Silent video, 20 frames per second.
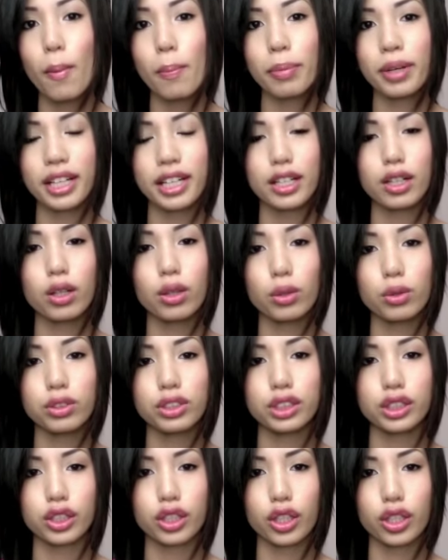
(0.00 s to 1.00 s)
but it
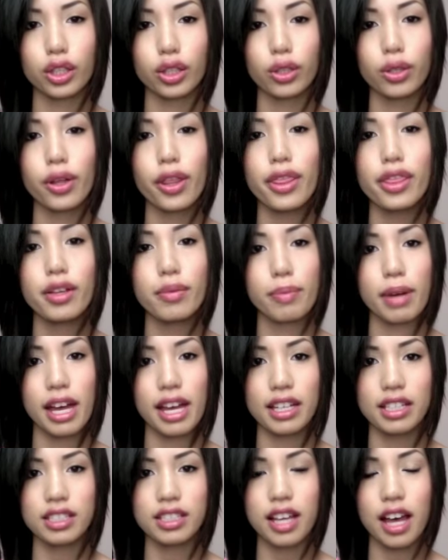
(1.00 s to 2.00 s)
holds the curl the
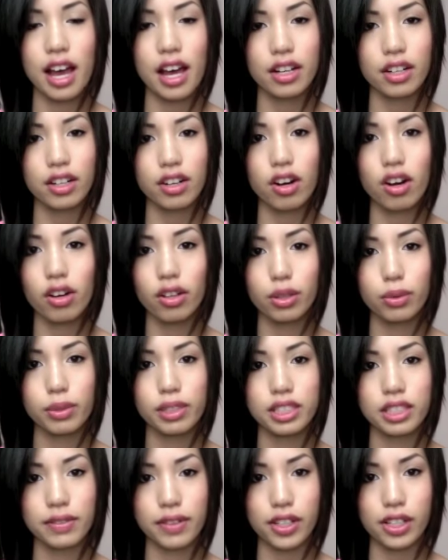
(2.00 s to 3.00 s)
best out of all the
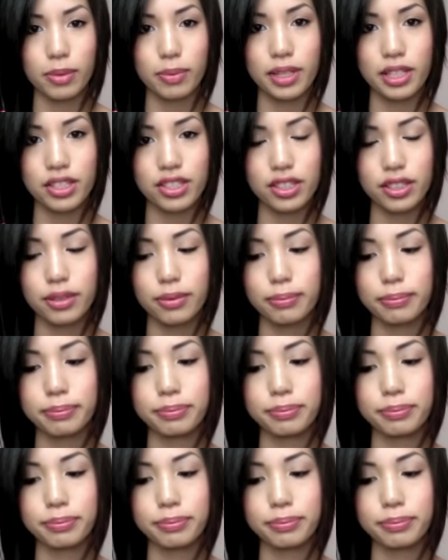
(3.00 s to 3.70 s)
ones I've already mentioned.